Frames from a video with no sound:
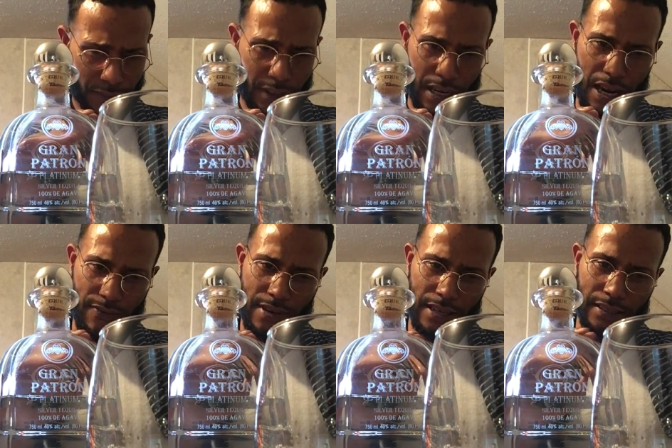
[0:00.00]
that I've
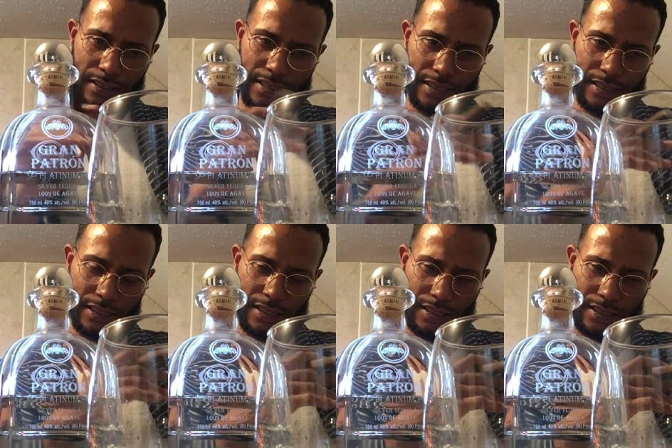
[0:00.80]
liked is
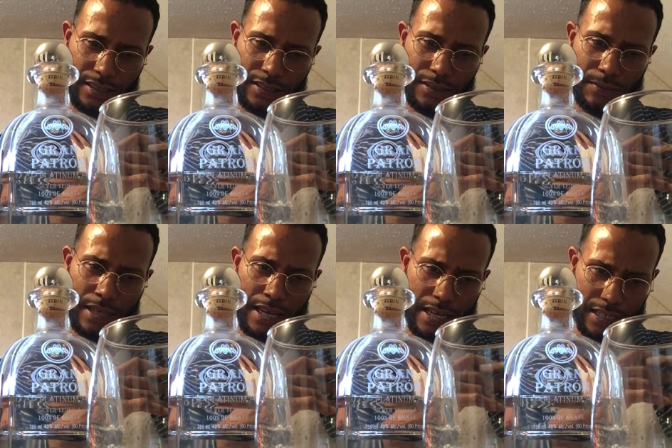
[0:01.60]
the
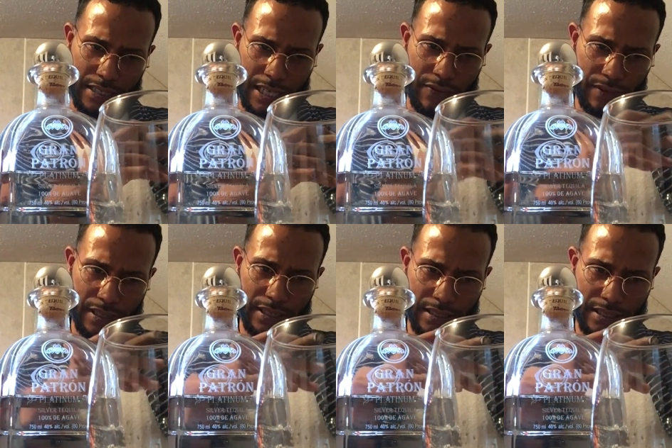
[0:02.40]
estate release.